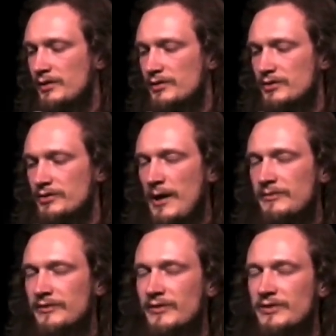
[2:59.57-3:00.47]
trapped
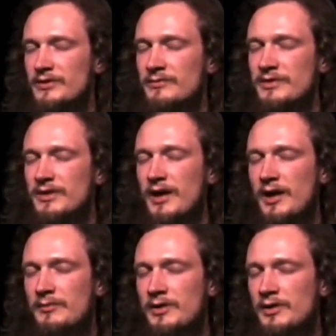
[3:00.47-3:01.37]
for some
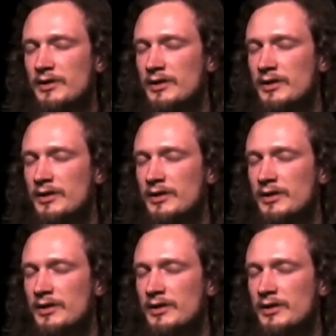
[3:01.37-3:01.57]
time in a